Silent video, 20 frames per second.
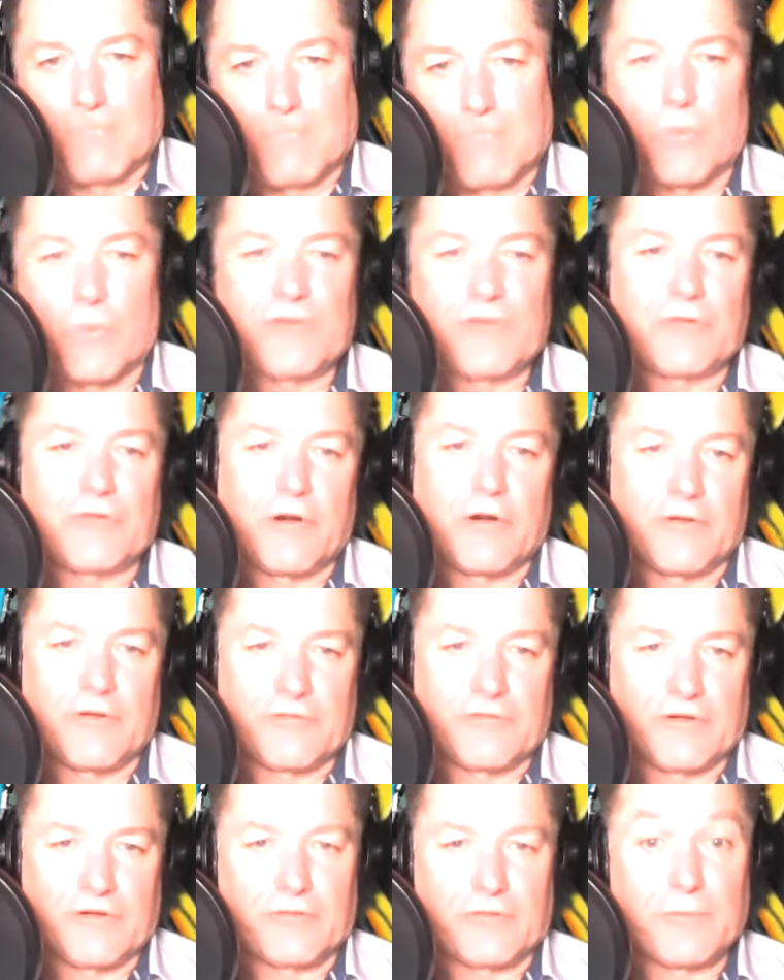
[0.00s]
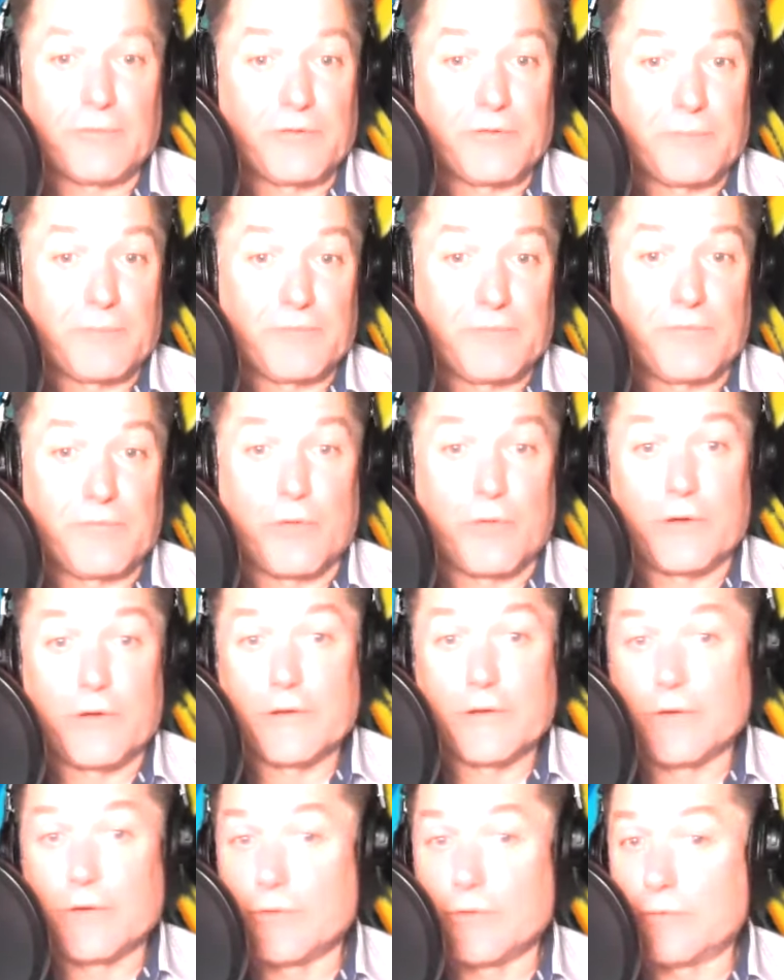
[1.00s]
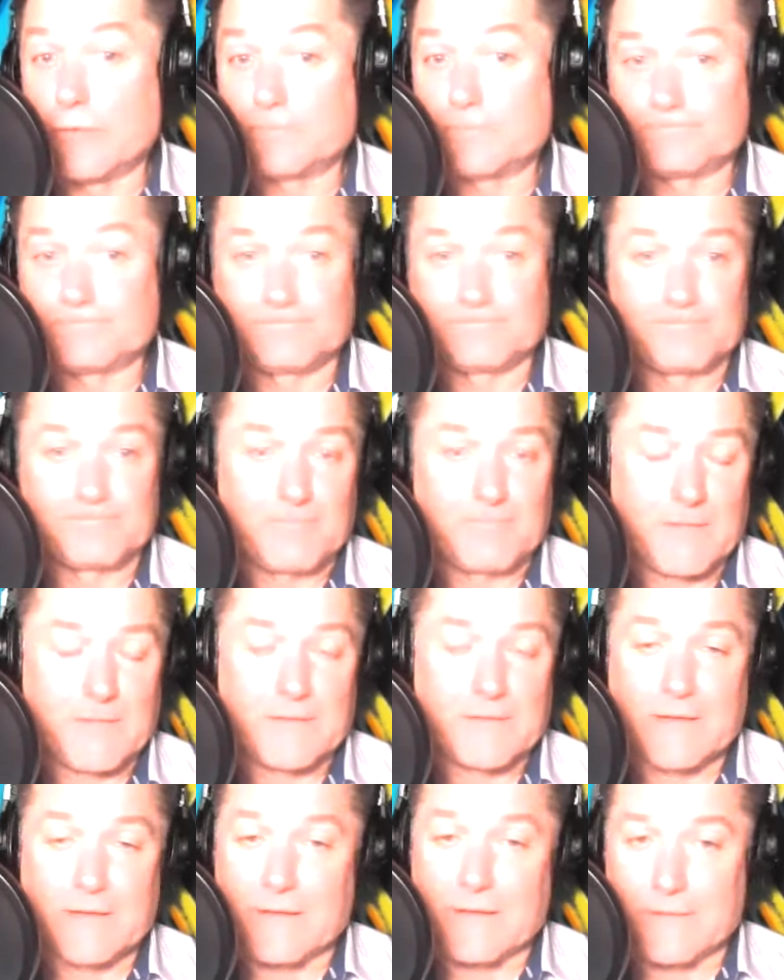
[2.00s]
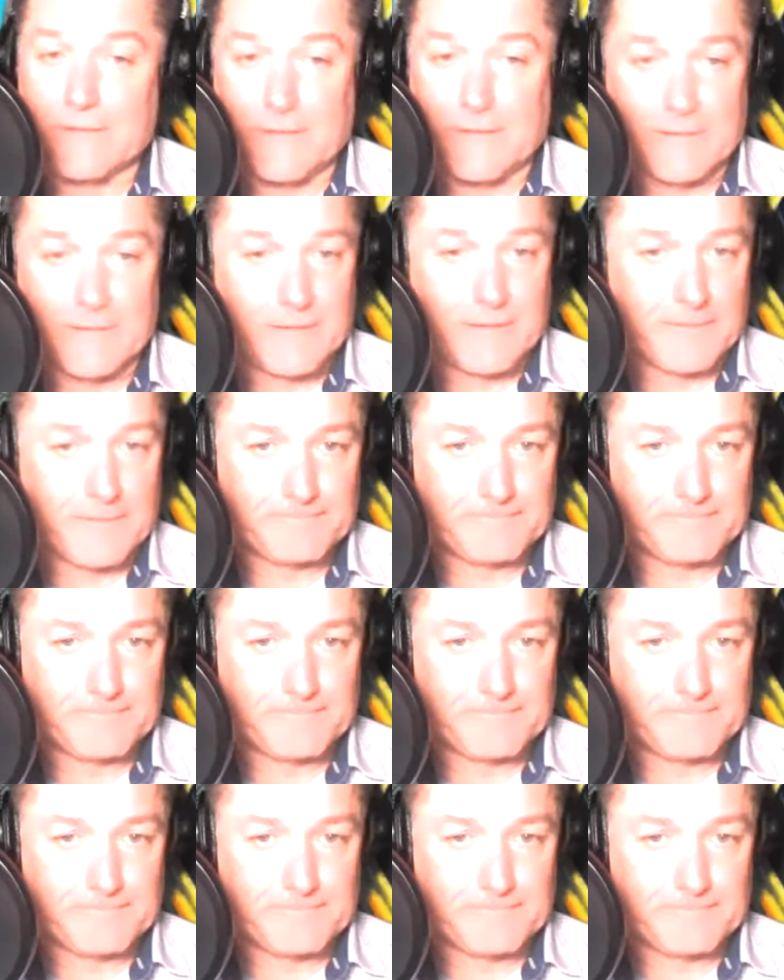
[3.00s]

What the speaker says: We started 6 months before you, da da da da da.